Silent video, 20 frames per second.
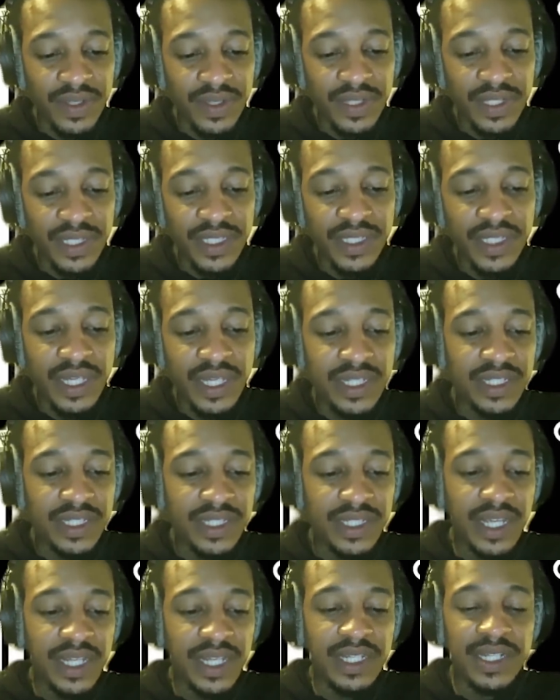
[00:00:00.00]
This is the
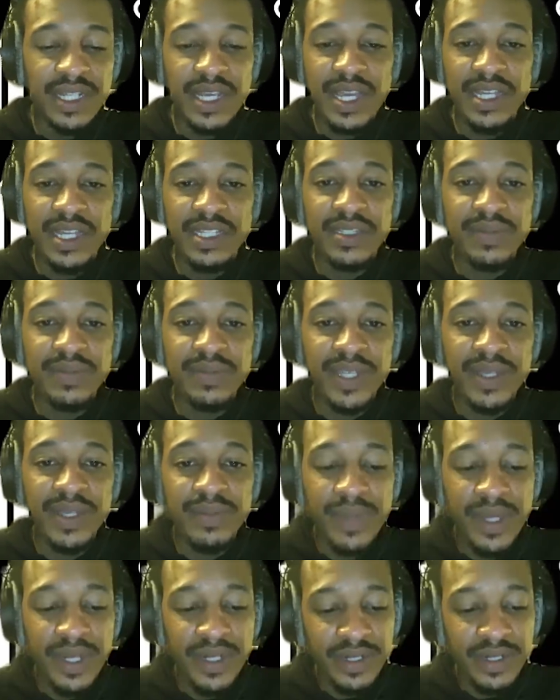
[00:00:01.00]
understanding that has to be
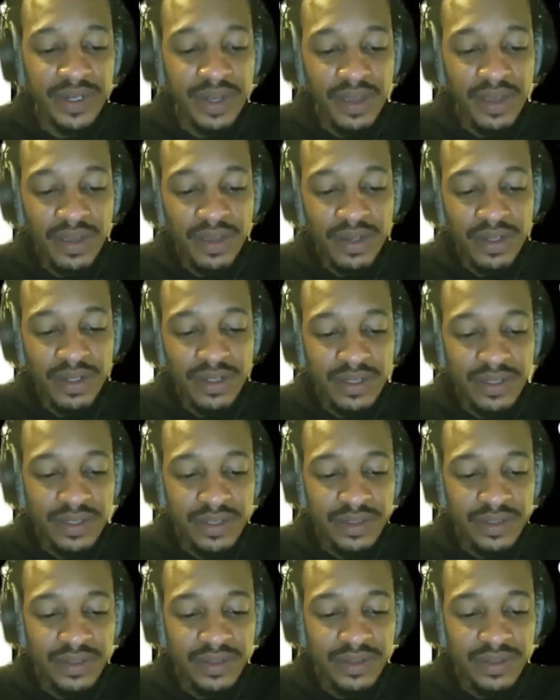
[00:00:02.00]
embedded in our hearts.